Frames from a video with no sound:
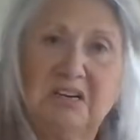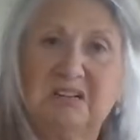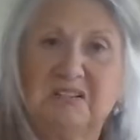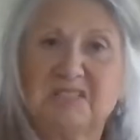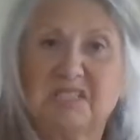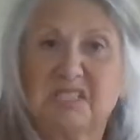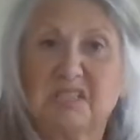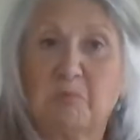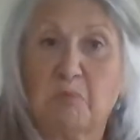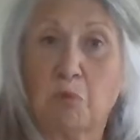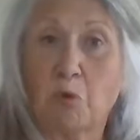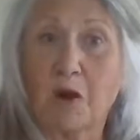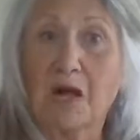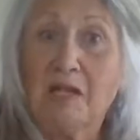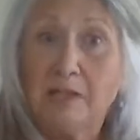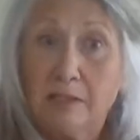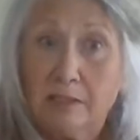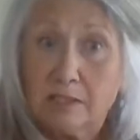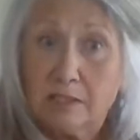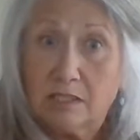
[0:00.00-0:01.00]
some
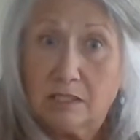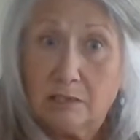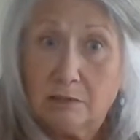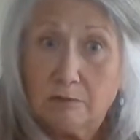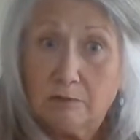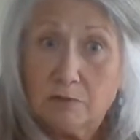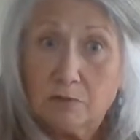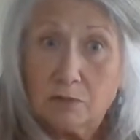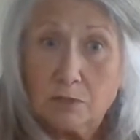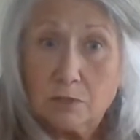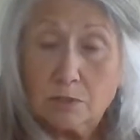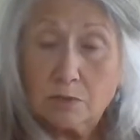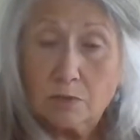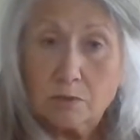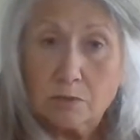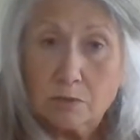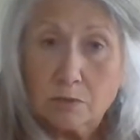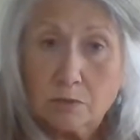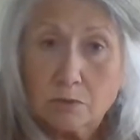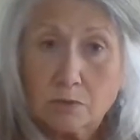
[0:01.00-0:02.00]
relatives.
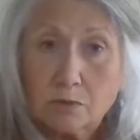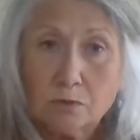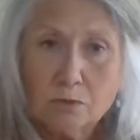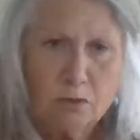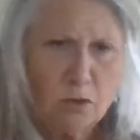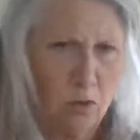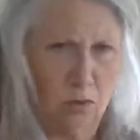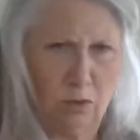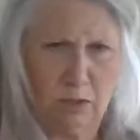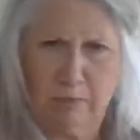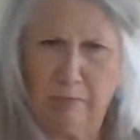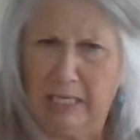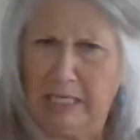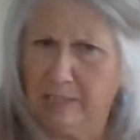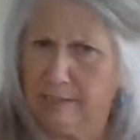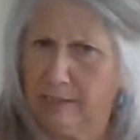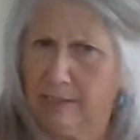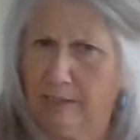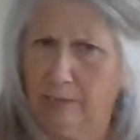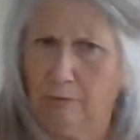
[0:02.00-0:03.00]
Ooh, those
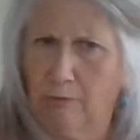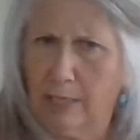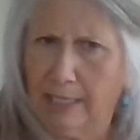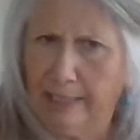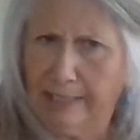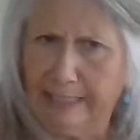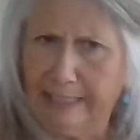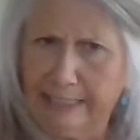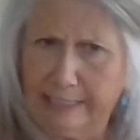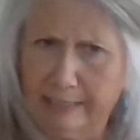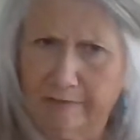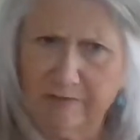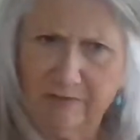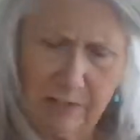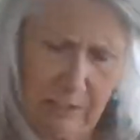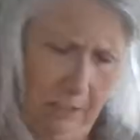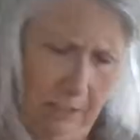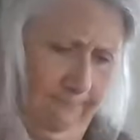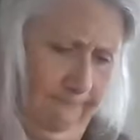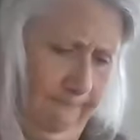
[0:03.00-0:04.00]
pesky
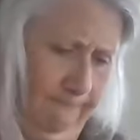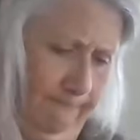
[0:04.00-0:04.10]
relatives.